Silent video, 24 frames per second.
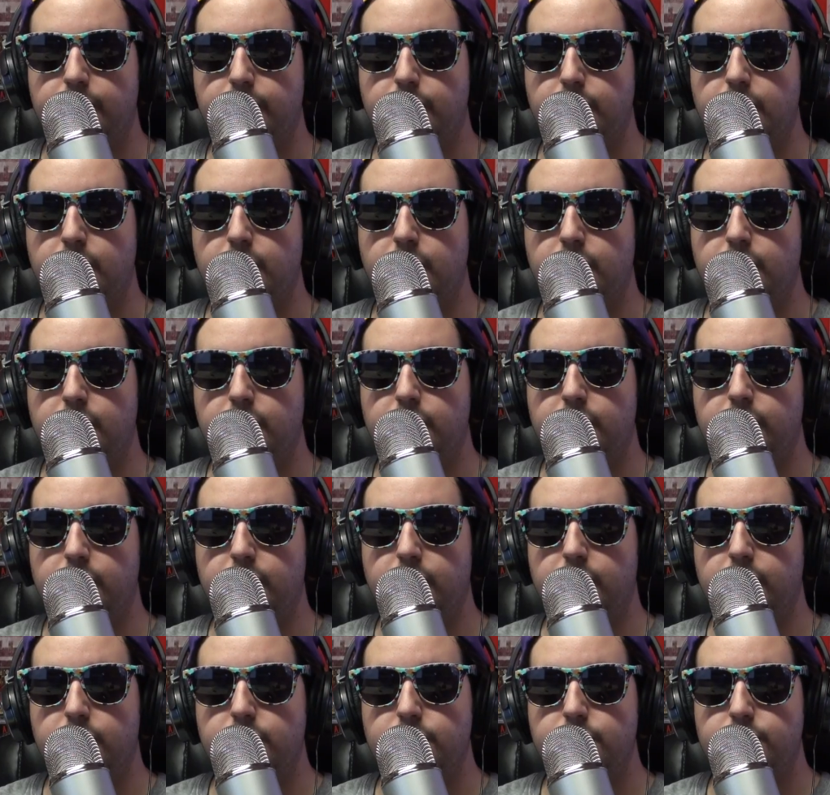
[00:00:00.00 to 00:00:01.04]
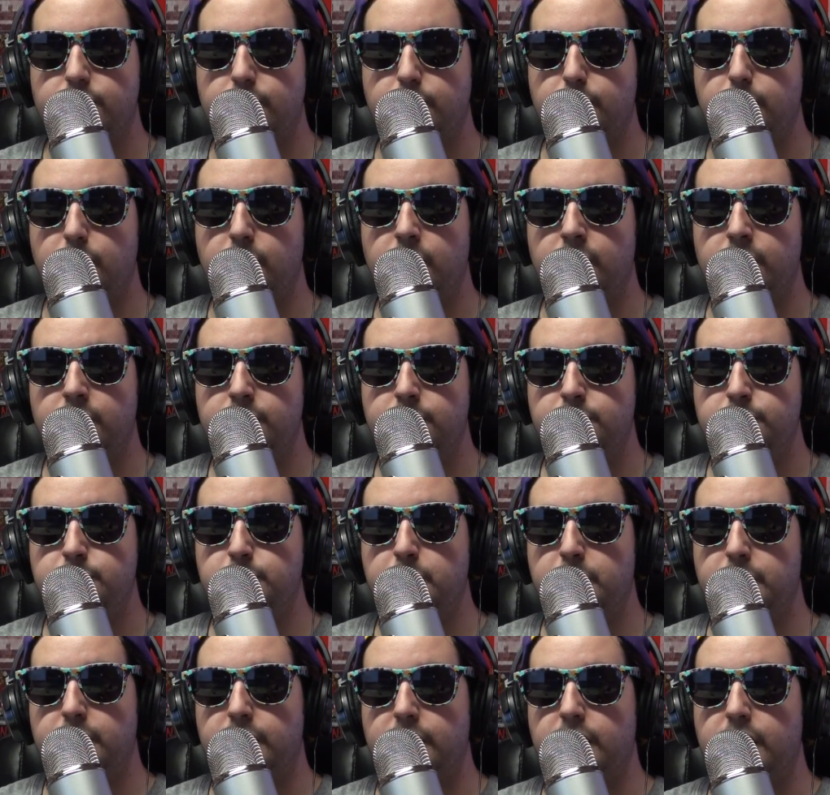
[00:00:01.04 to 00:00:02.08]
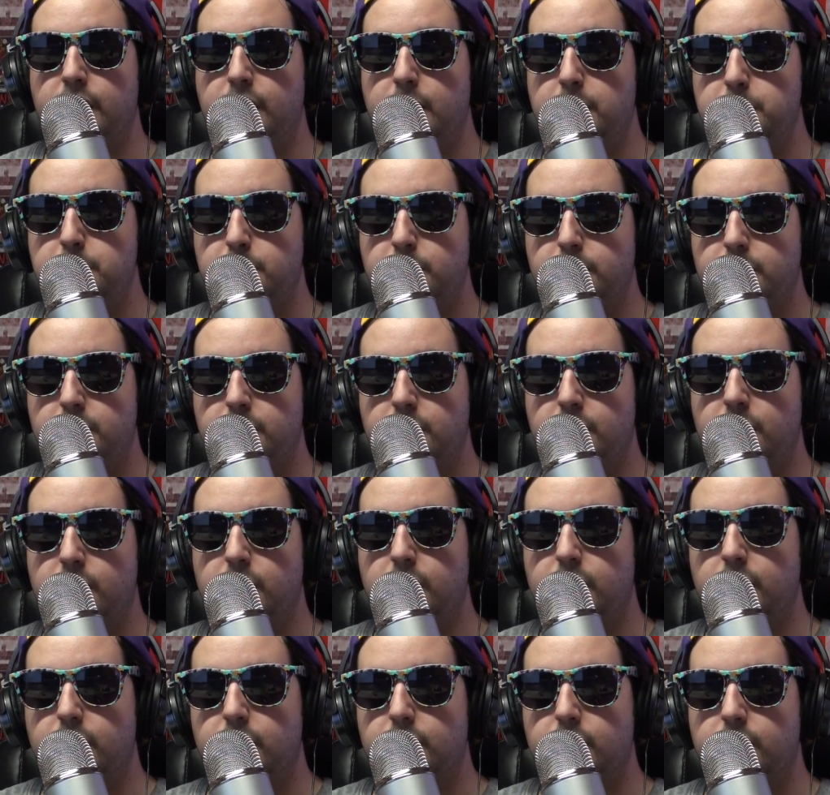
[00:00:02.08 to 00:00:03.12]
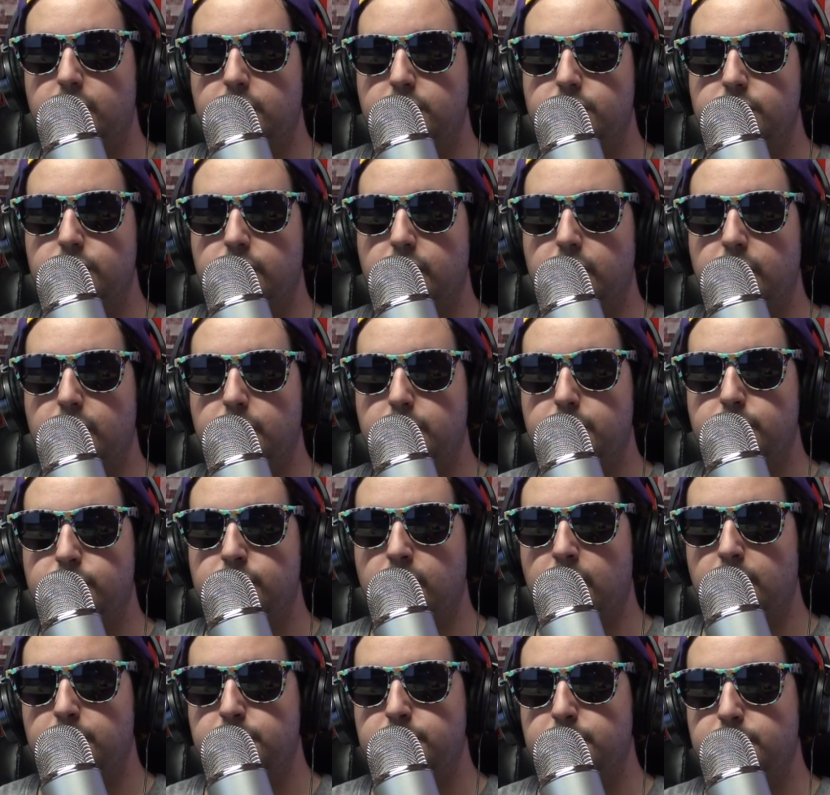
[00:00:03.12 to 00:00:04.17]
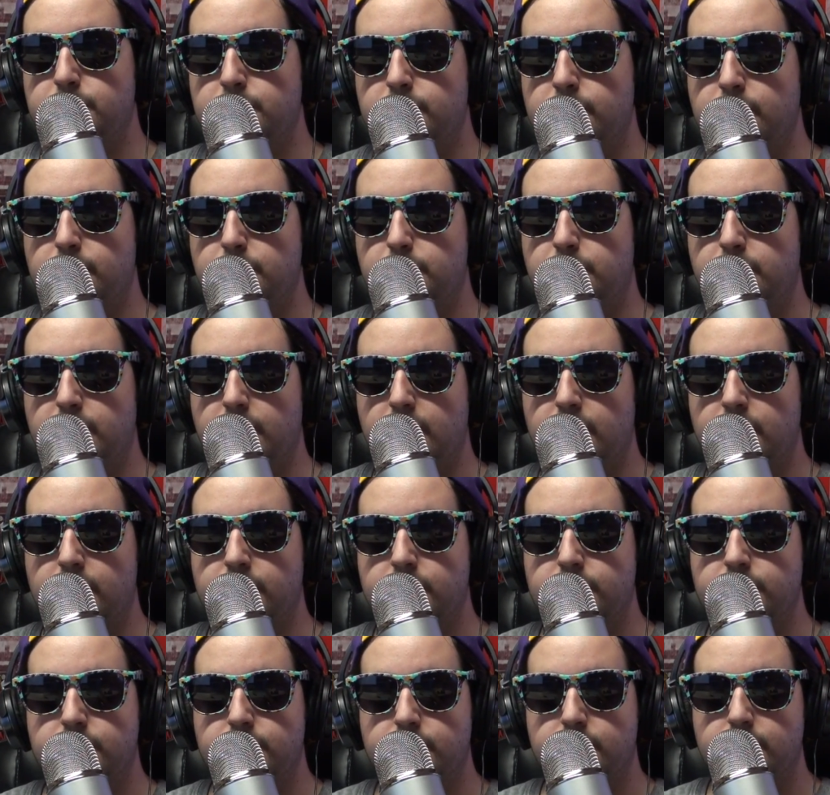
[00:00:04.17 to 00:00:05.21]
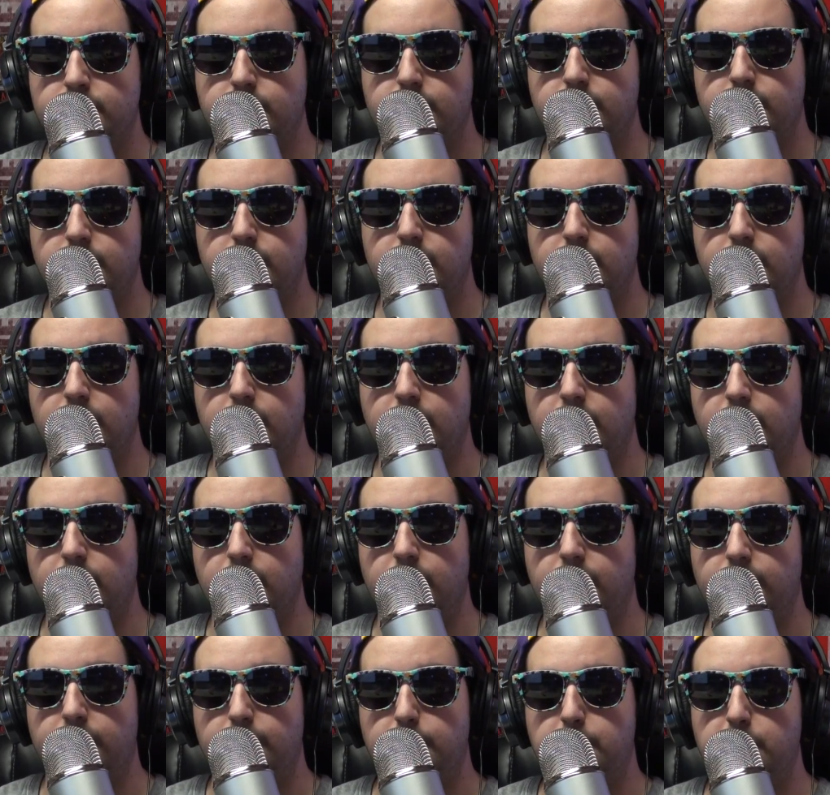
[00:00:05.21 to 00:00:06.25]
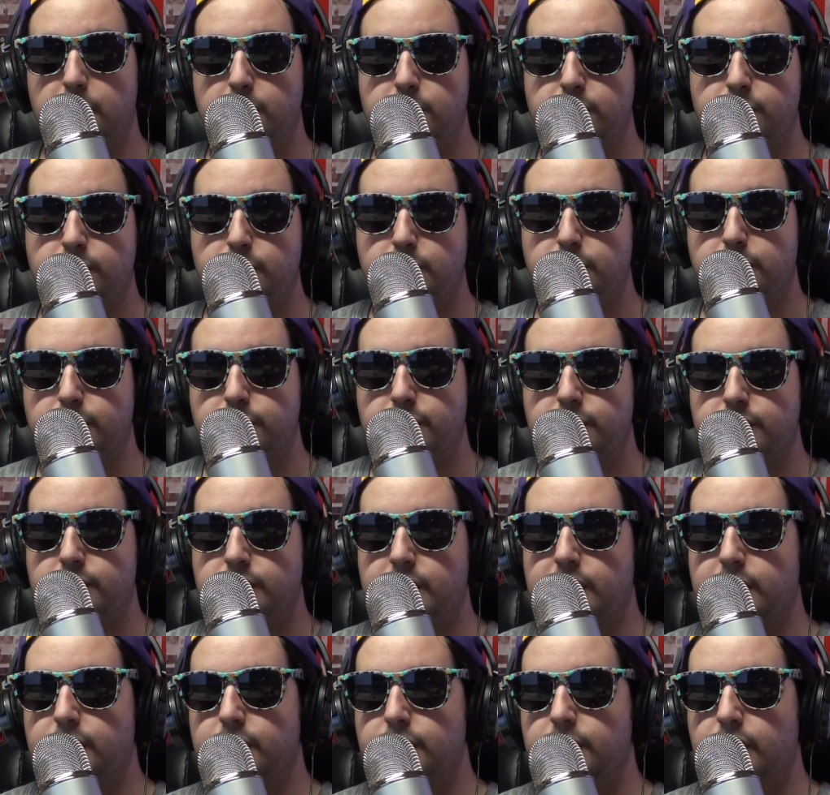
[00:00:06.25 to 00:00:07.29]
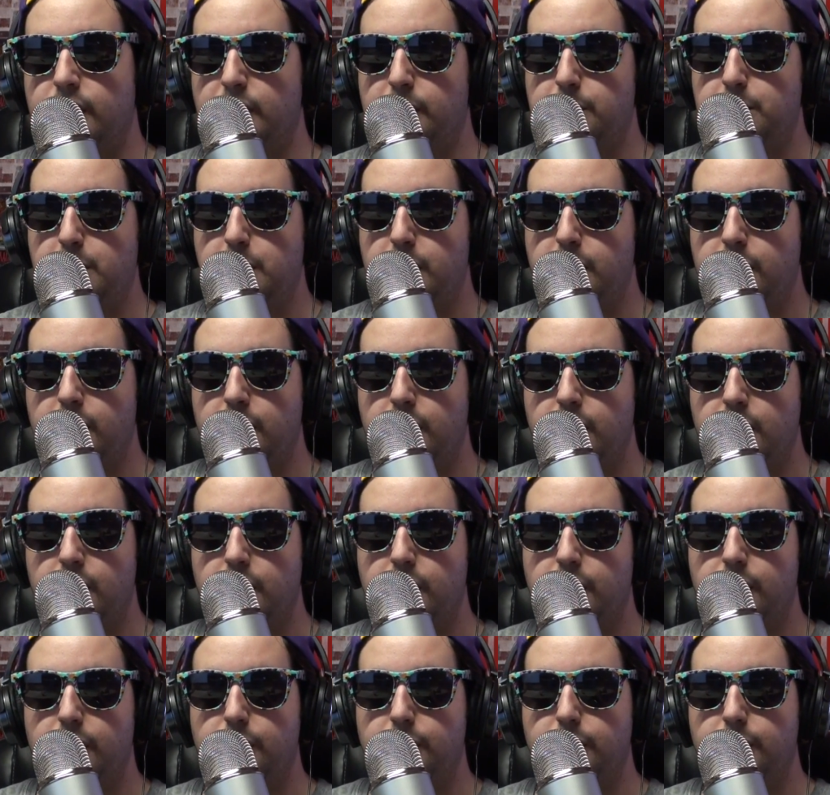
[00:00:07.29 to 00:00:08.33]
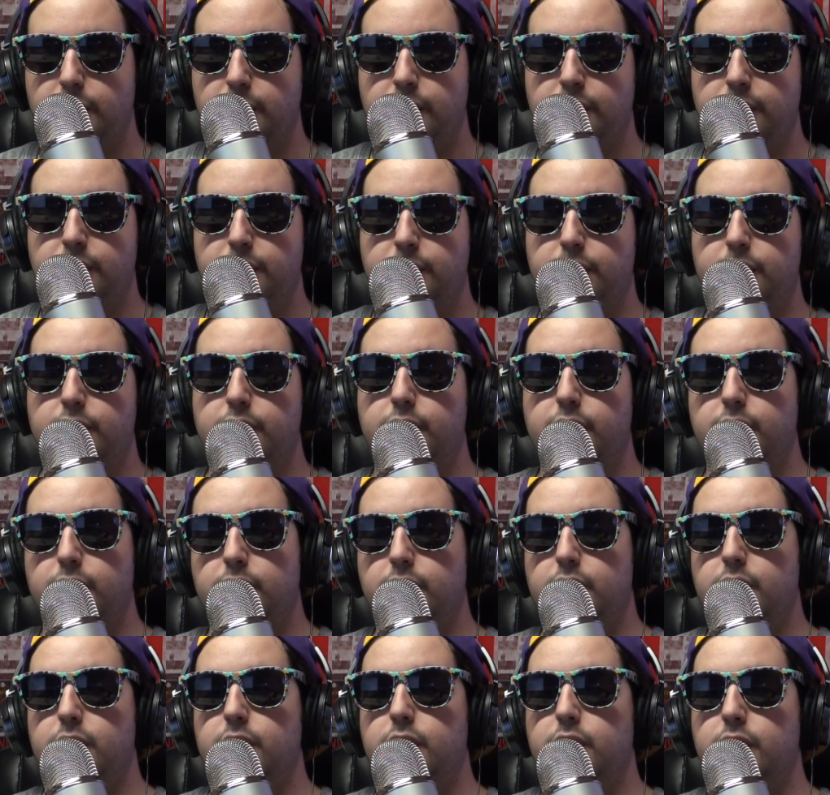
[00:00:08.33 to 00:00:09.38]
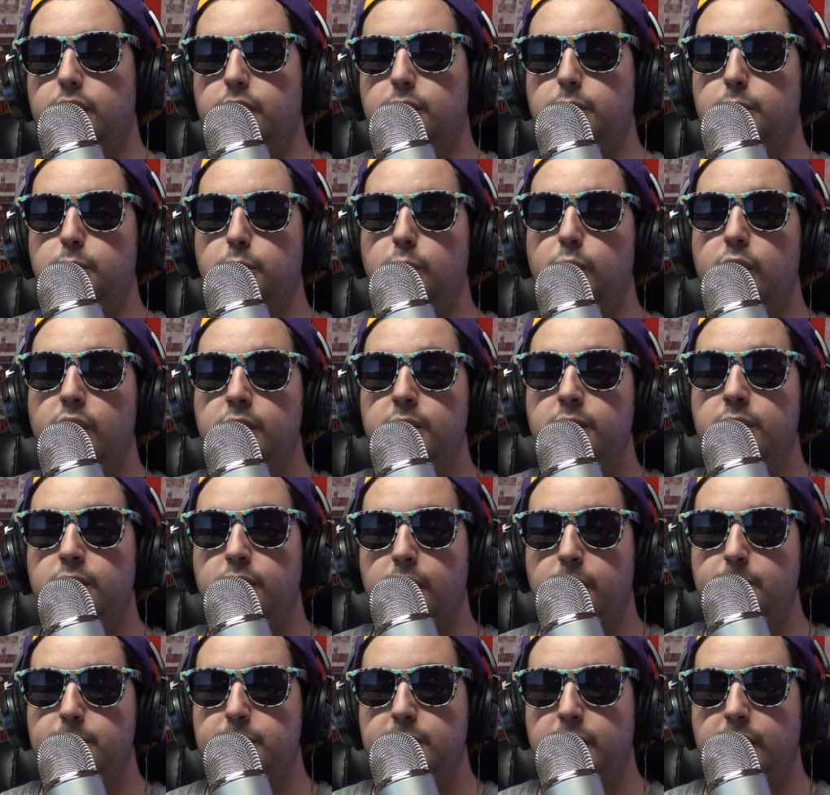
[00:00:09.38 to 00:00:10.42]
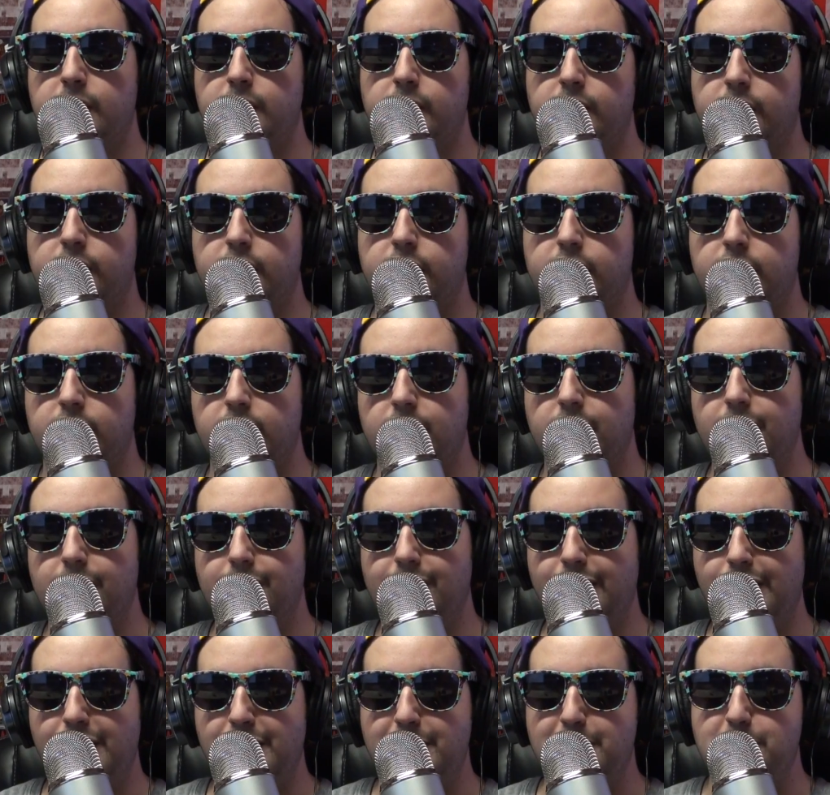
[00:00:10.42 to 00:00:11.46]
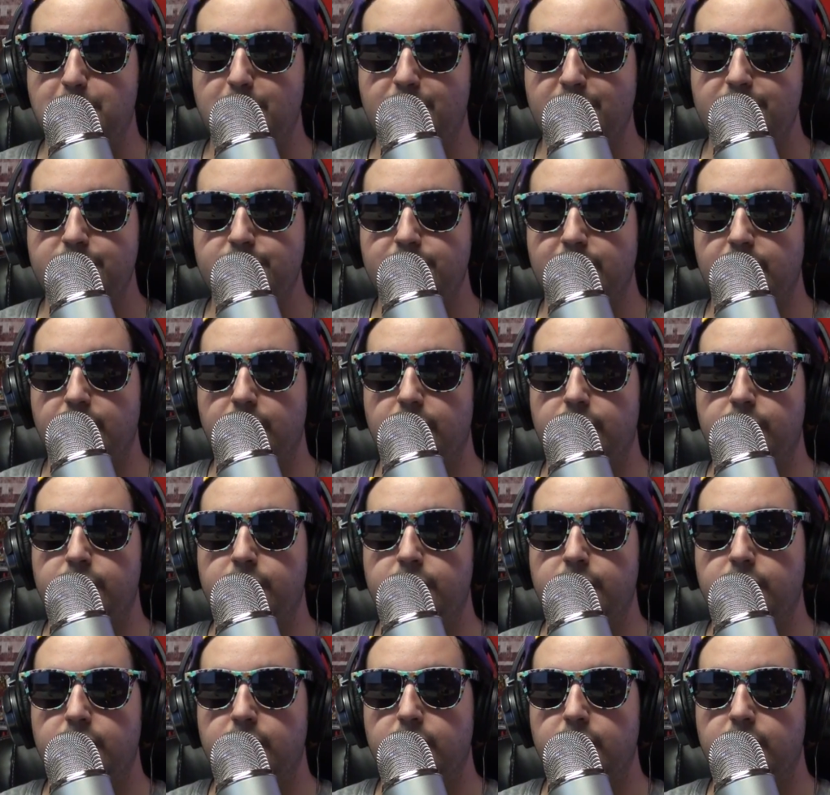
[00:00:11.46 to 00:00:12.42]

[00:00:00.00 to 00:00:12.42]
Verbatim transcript: And so while he was putting it up, he dropped some thumbtacks, and the poster was just held up with one thumbtack. And he bent down.